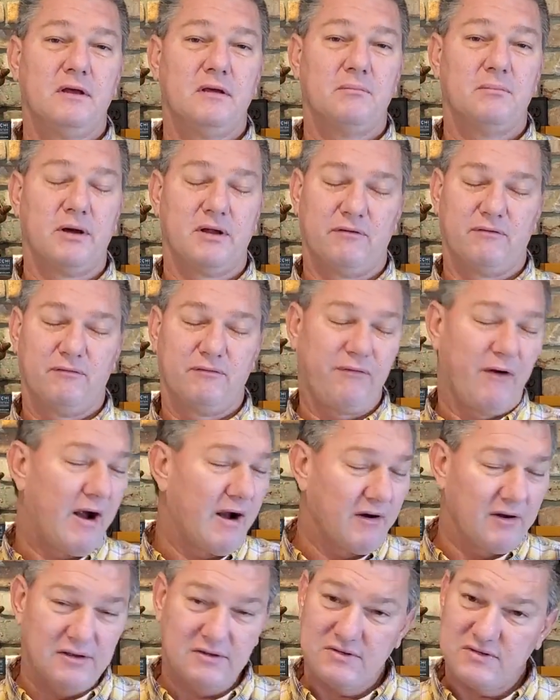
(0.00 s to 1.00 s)
But
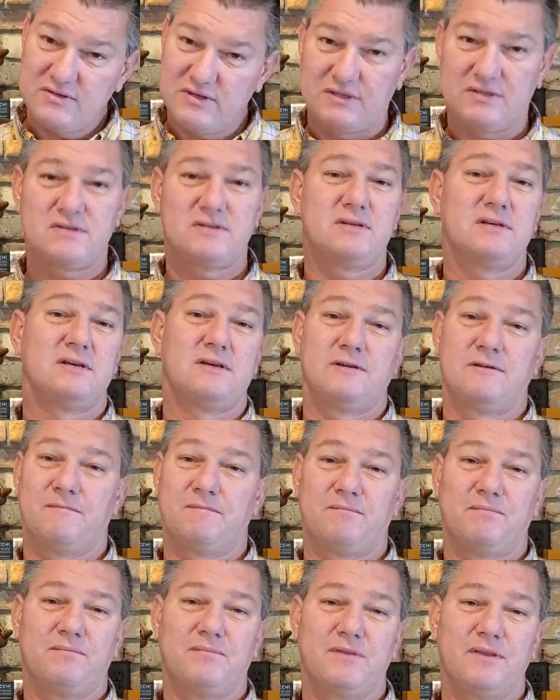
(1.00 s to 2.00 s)
firing
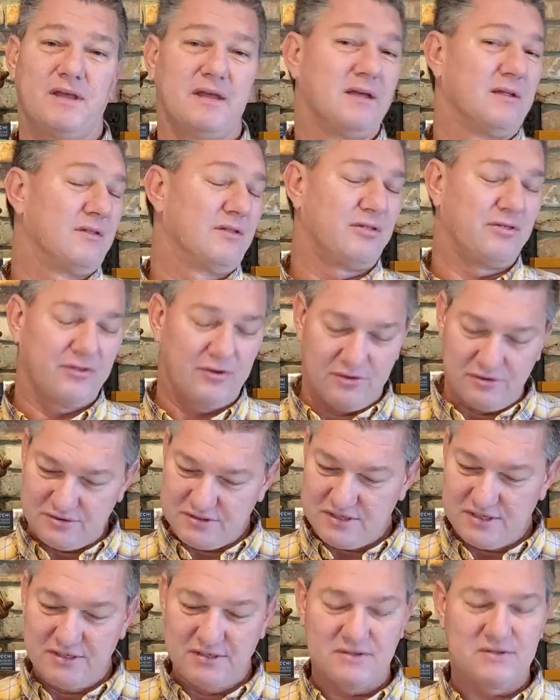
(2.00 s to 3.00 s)
16 in
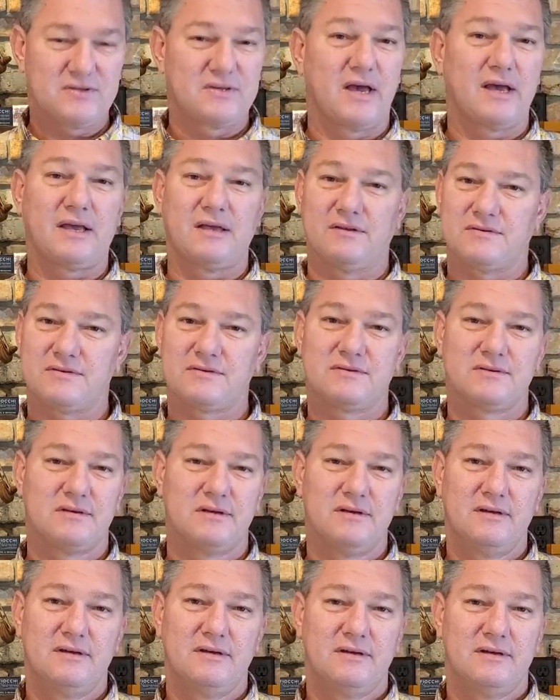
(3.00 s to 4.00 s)
13 seconds,
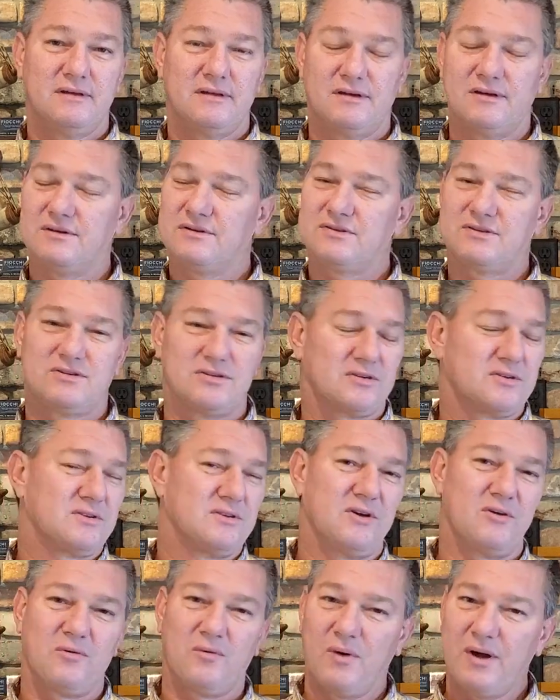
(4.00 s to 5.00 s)
there's just
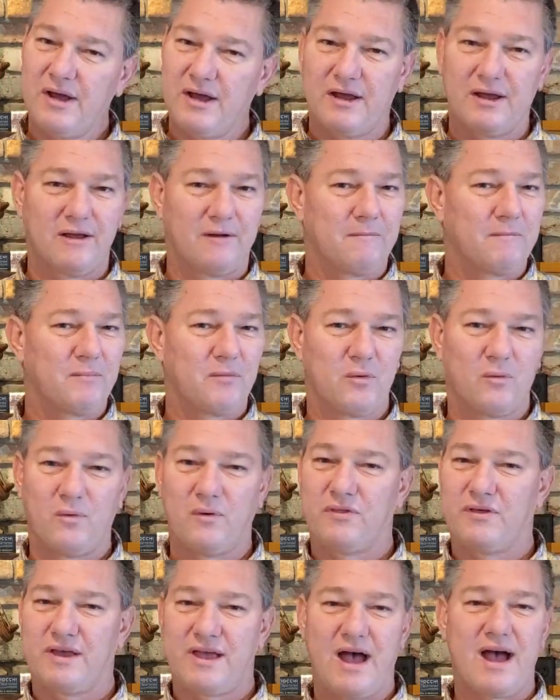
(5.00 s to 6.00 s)
no way.
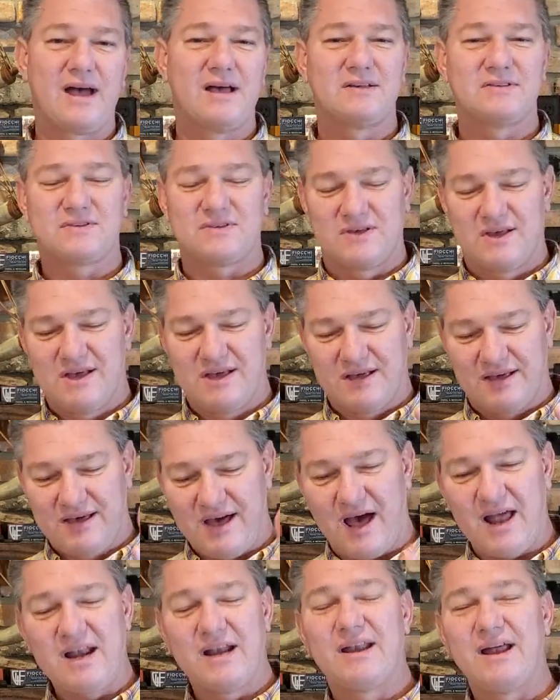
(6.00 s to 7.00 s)
With the guy's
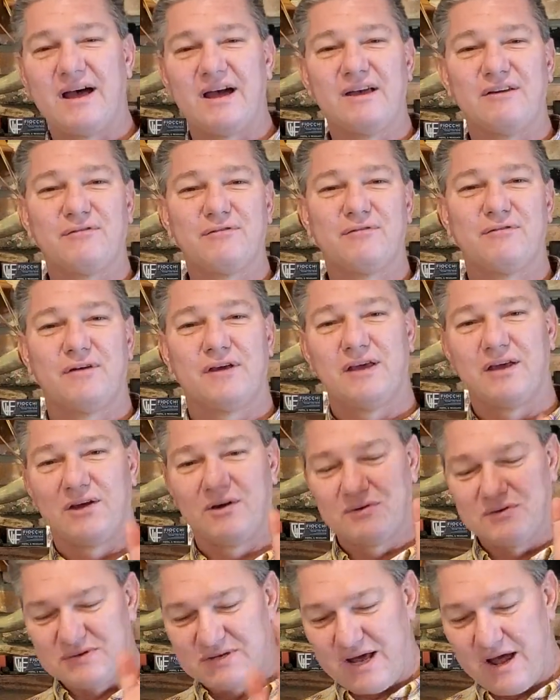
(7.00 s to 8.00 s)
got a knife, he
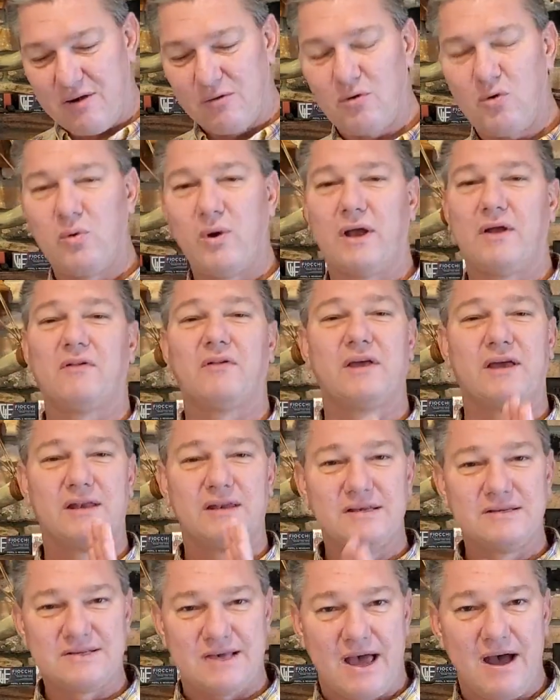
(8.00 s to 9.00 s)
goes down quickly and
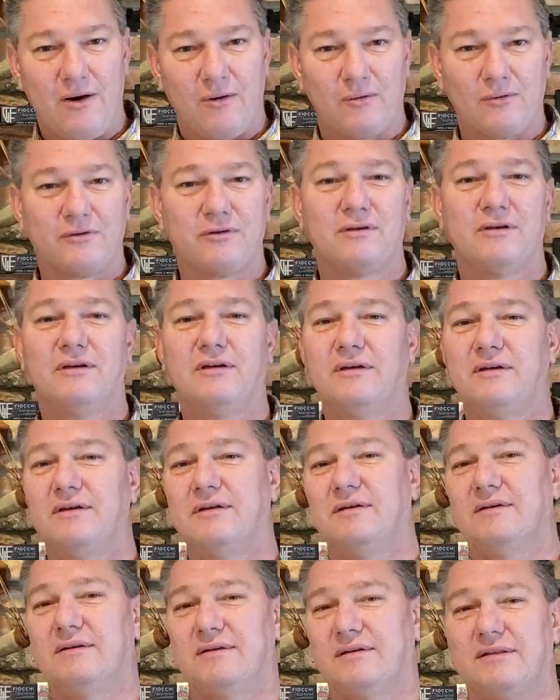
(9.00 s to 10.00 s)
he's out.
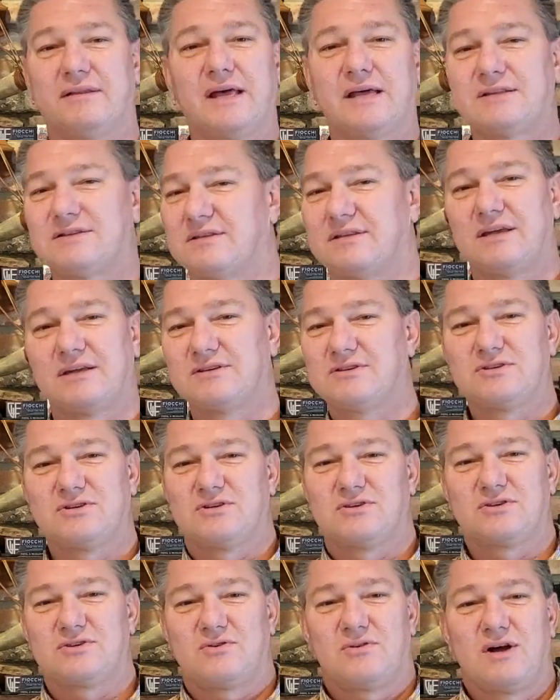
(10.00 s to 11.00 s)
That's
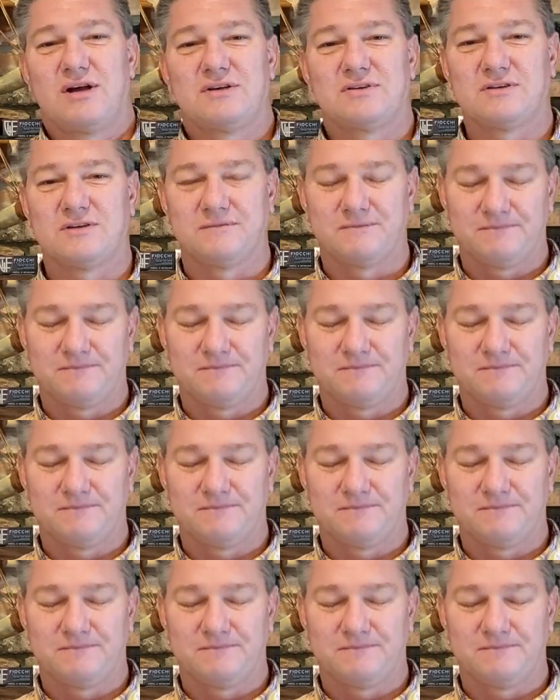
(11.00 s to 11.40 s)
just crazy.